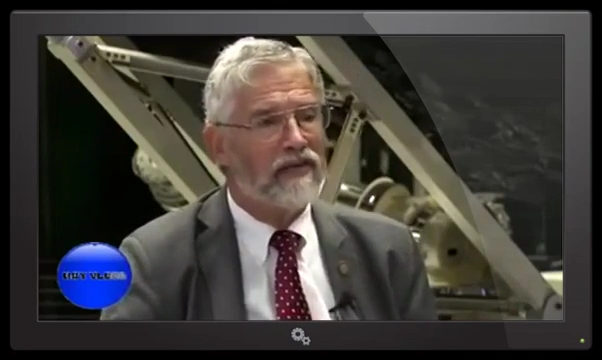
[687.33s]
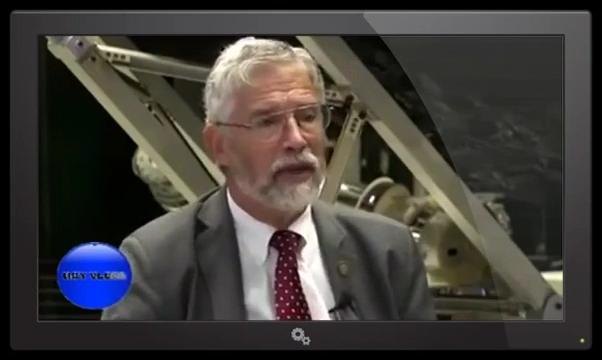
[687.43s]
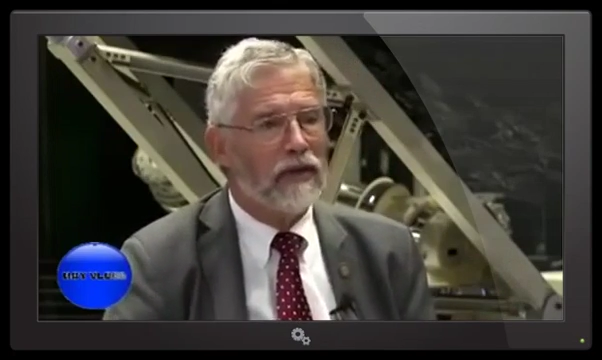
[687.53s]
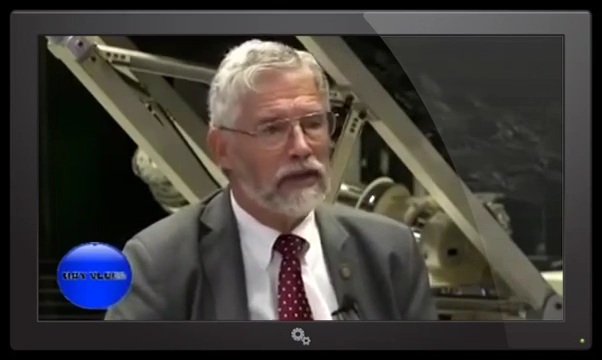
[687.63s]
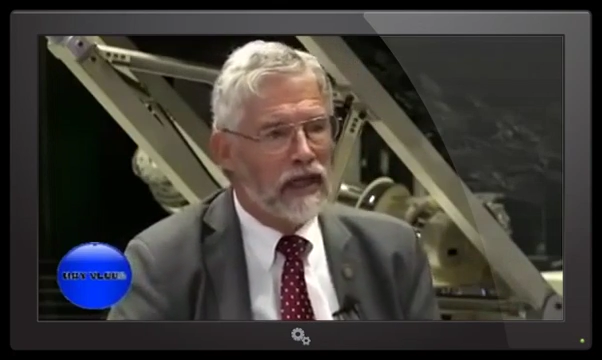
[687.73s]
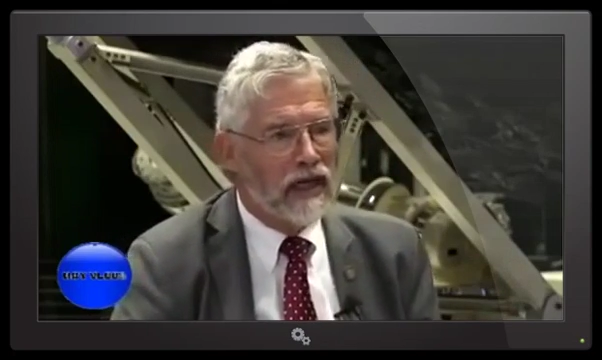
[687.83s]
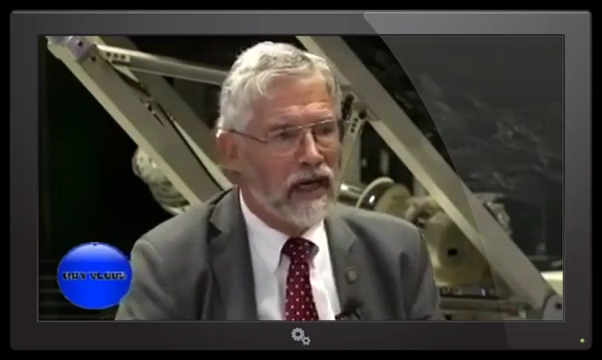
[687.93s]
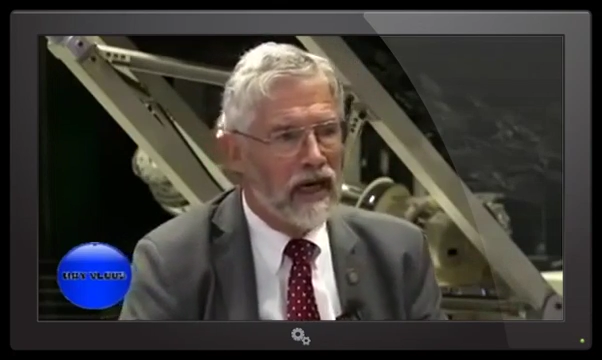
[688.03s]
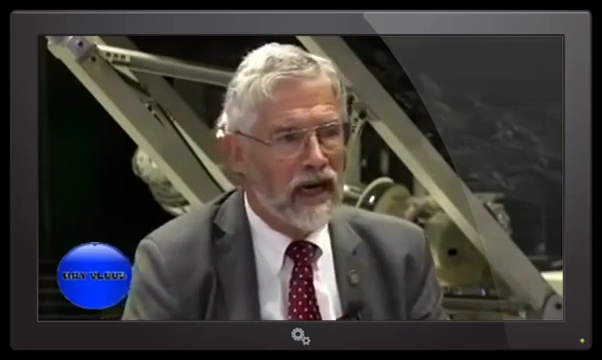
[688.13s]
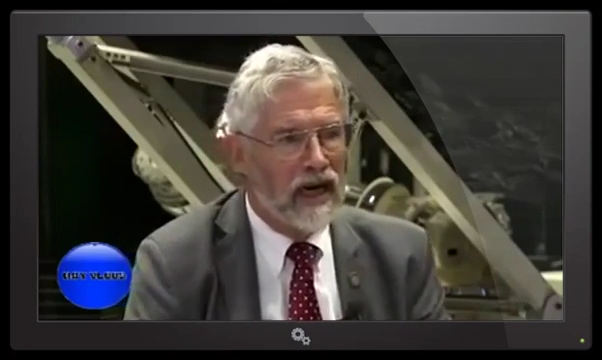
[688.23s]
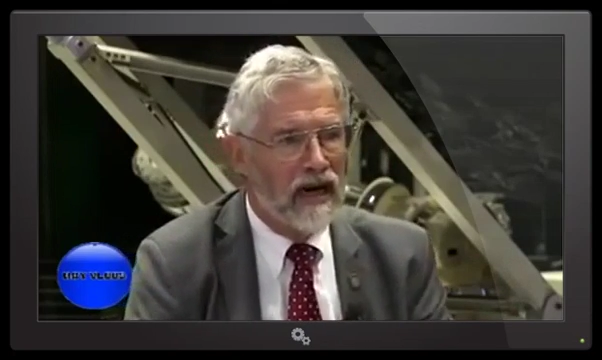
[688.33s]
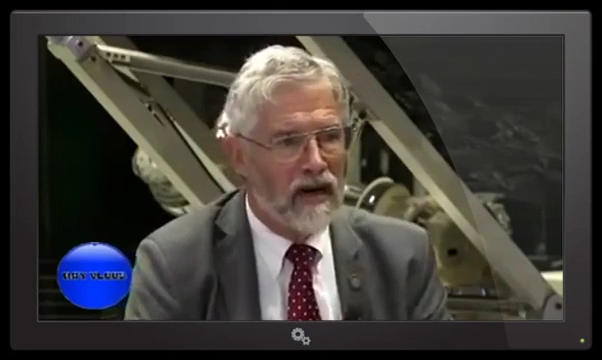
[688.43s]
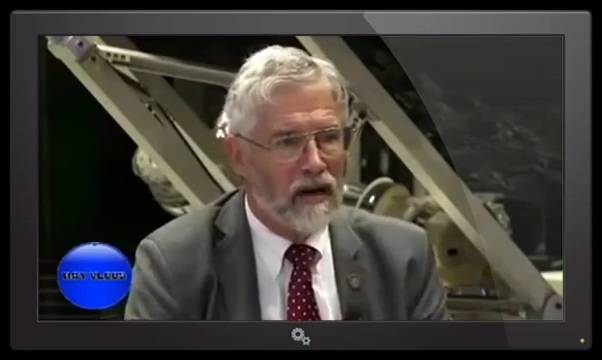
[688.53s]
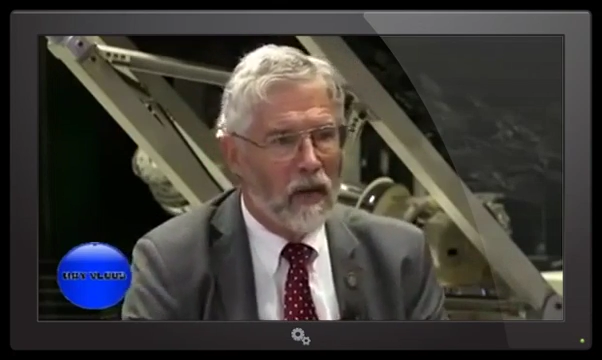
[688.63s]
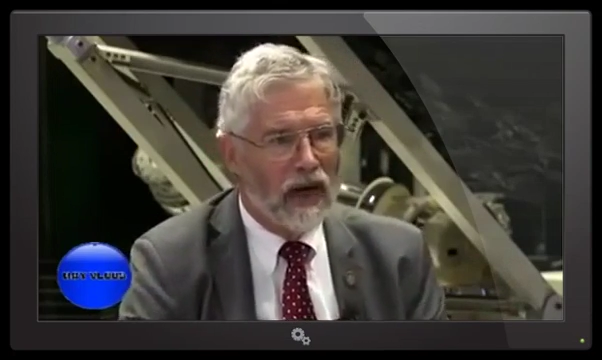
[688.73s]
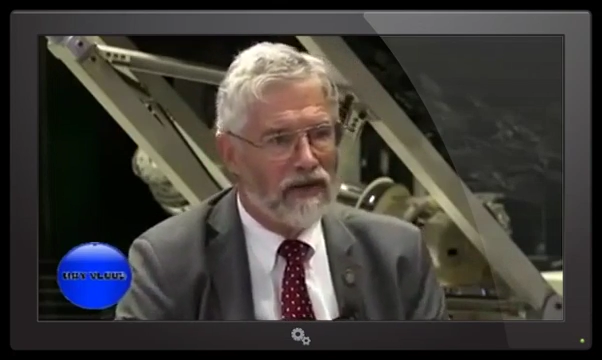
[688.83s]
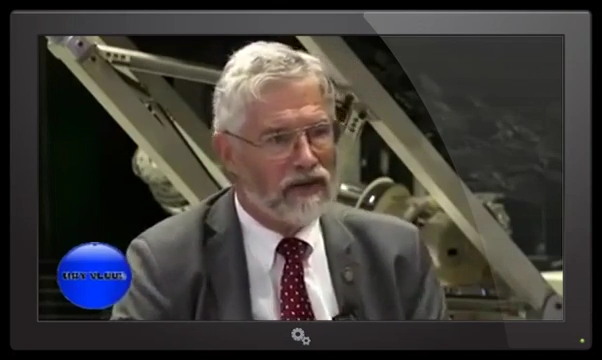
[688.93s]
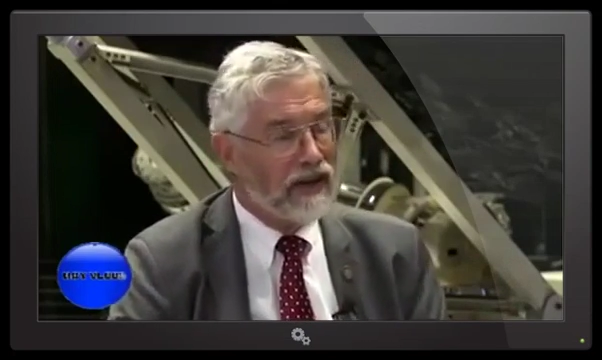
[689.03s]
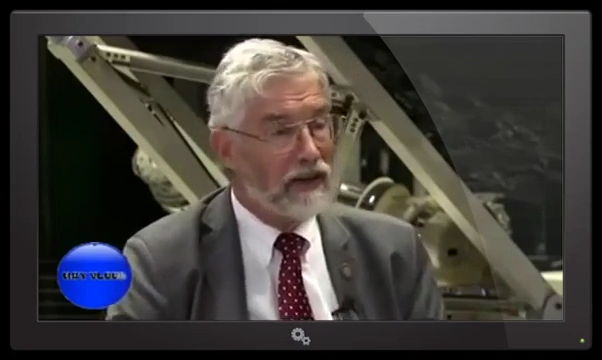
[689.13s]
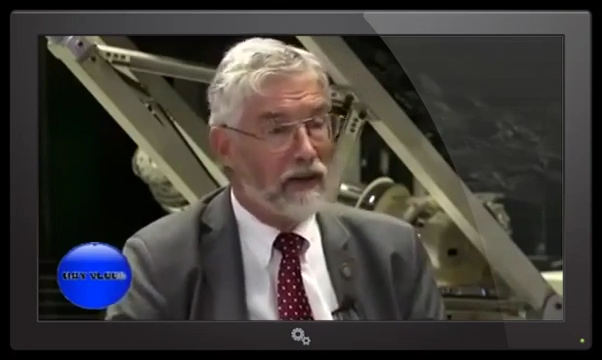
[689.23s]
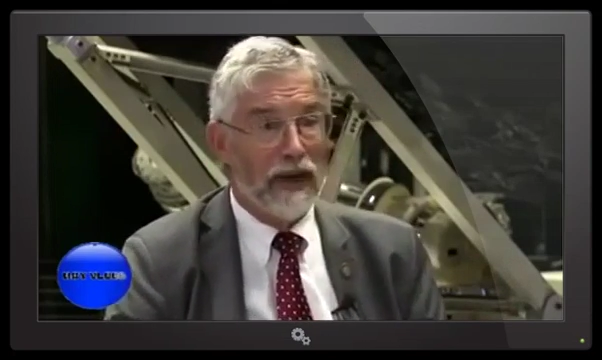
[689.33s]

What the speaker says: That explosion was